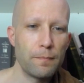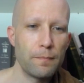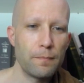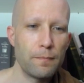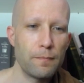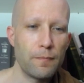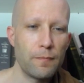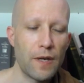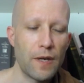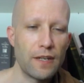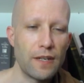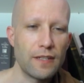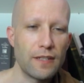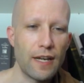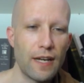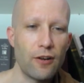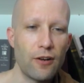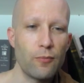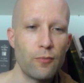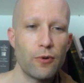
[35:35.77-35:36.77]
how
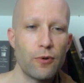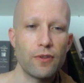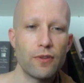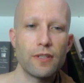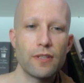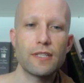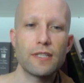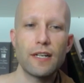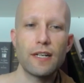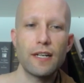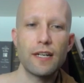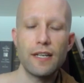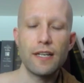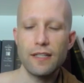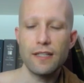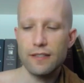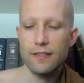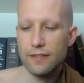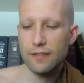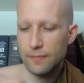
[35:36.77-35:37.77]
important the Sangha is?
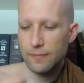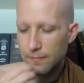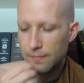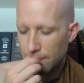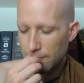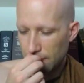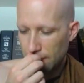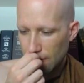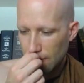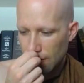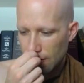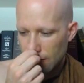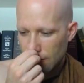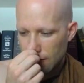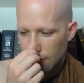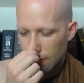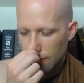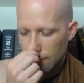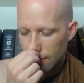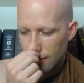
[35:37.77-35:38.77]
Well,
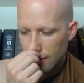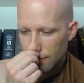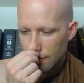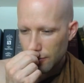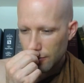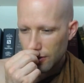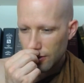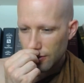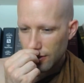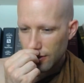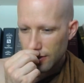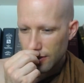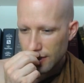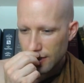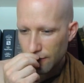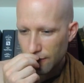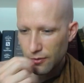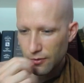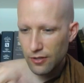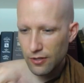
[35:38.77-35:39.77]
it's important you understand
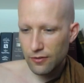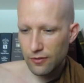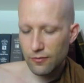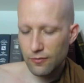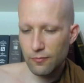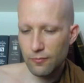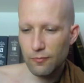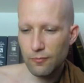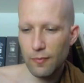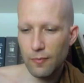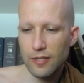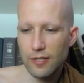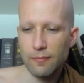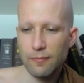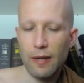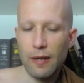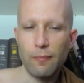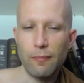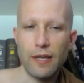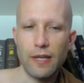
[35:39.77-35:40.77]
what is meant by
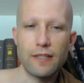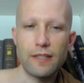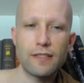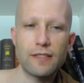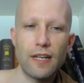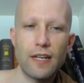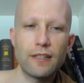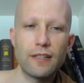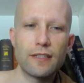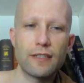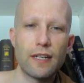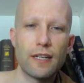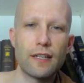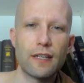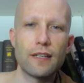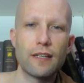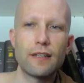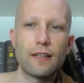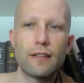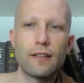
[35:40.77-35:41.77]
the
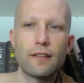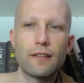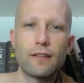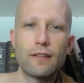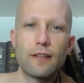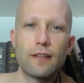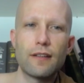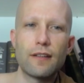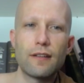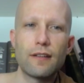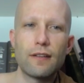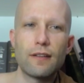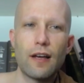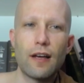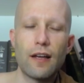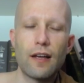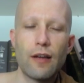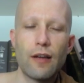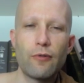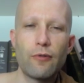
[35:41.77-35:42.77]
Sangha. I'd
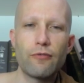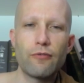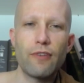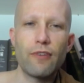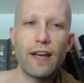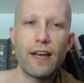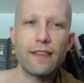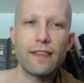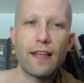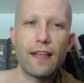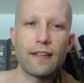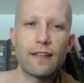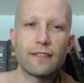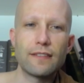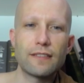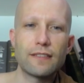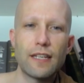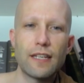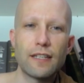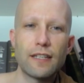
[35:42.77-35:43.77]
refine that and say
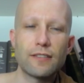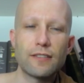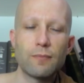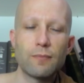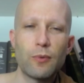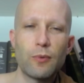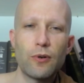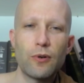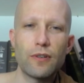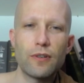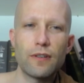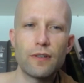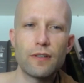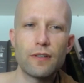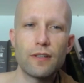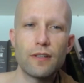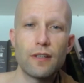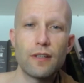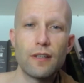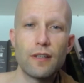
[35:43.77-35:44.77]
it's important
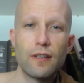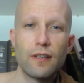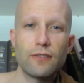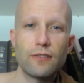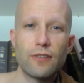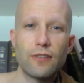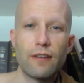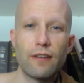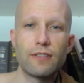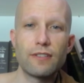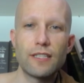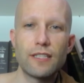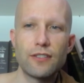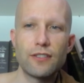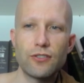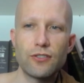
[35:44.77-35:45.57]
to have a teacher.